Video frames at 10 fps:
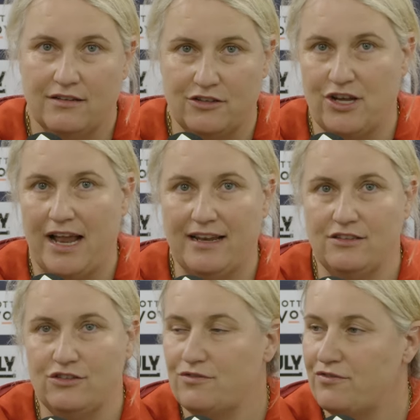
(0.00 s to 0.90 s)
the
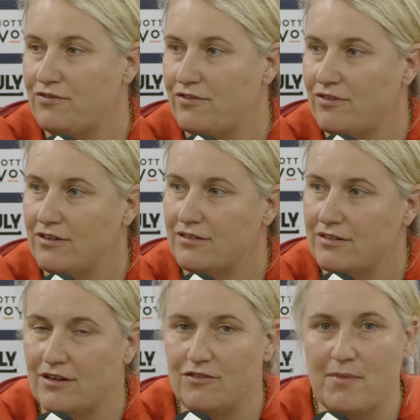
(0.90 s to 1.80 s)
challenge of
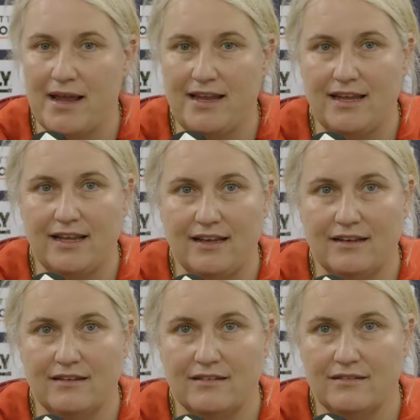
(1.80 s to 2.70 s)
of
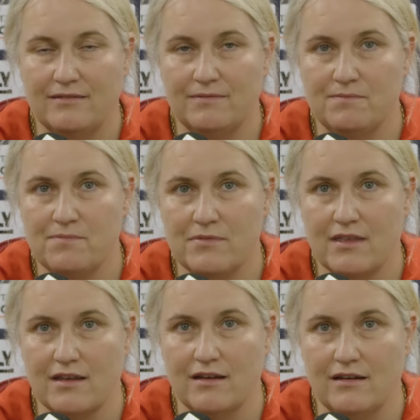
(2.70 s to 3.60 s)
making
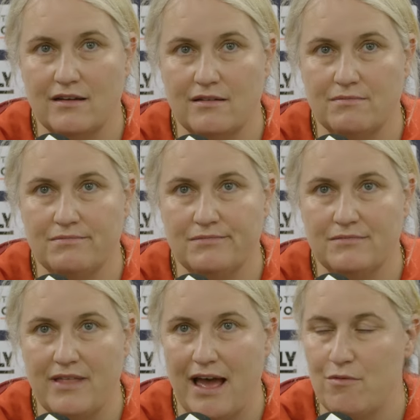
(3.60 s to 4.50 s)
um,
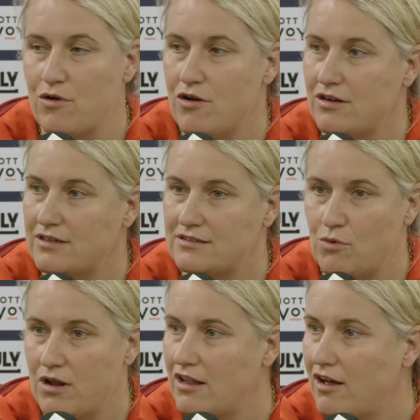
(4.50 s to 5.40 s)
that work is
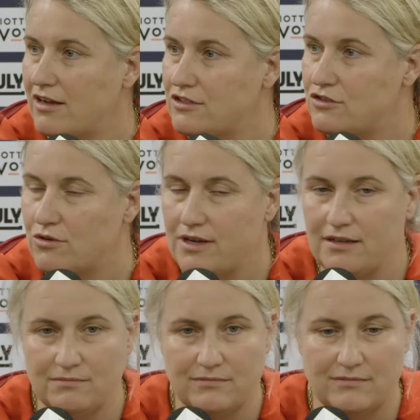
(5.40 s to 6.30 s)
one that I
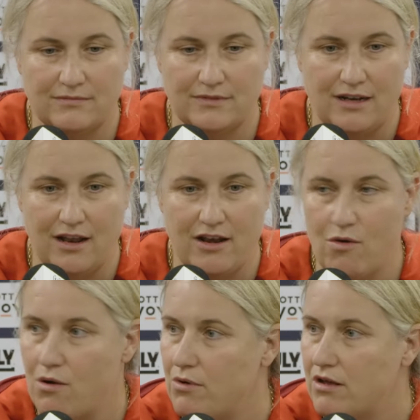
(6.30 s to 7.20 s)
enjoy, and I
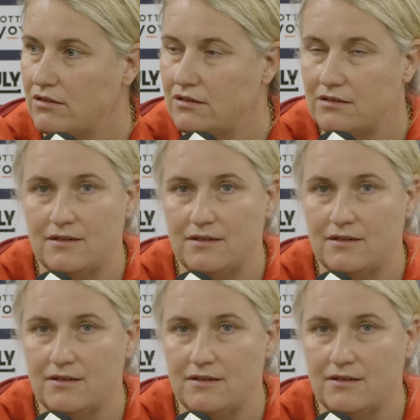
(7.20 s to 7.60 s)
know I will.